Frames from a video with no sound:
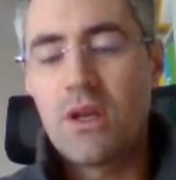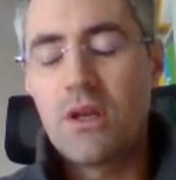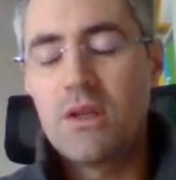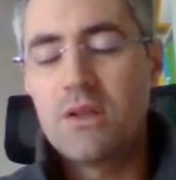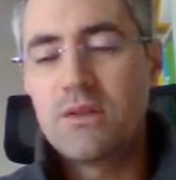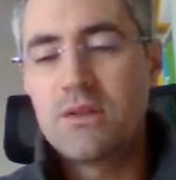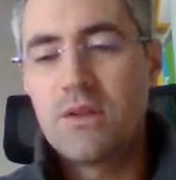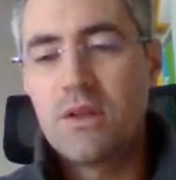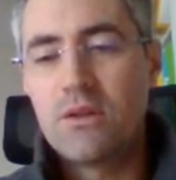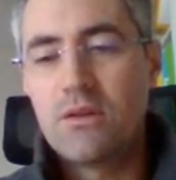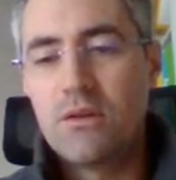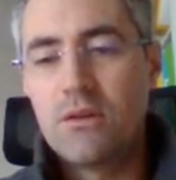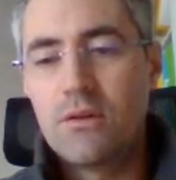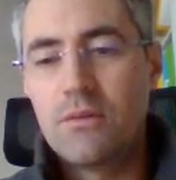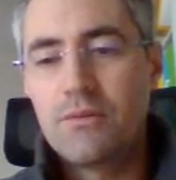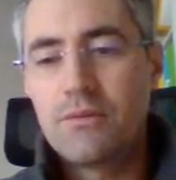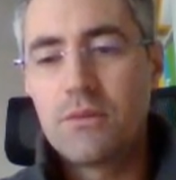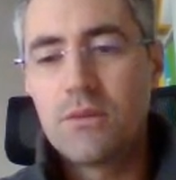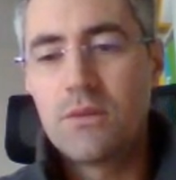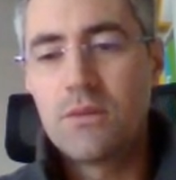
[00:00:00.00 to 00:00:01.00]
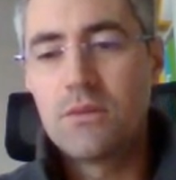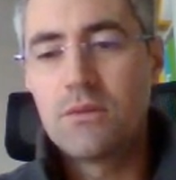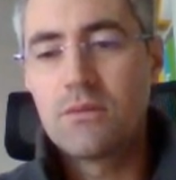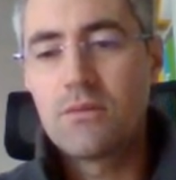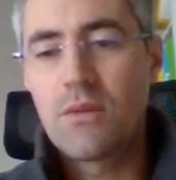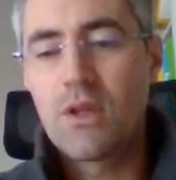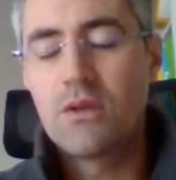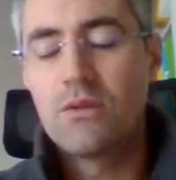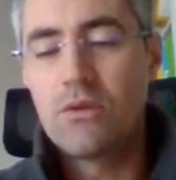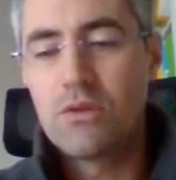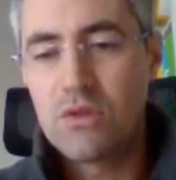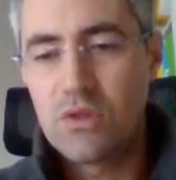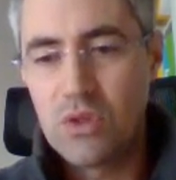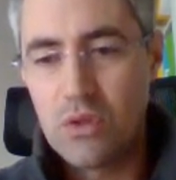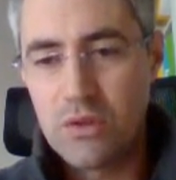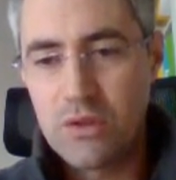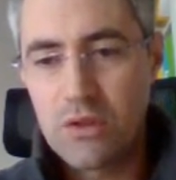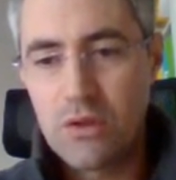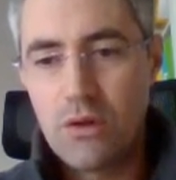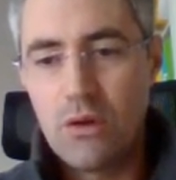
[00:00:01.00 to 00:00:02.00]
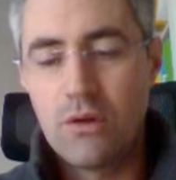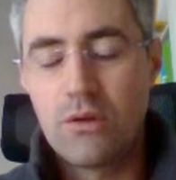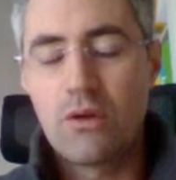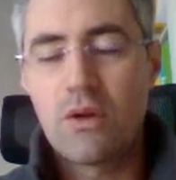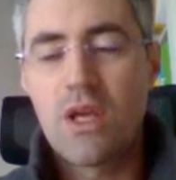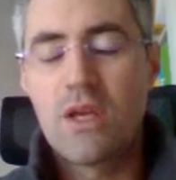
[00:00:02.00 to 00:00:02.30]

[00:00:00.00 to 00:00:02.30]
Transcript: let's say, the source code.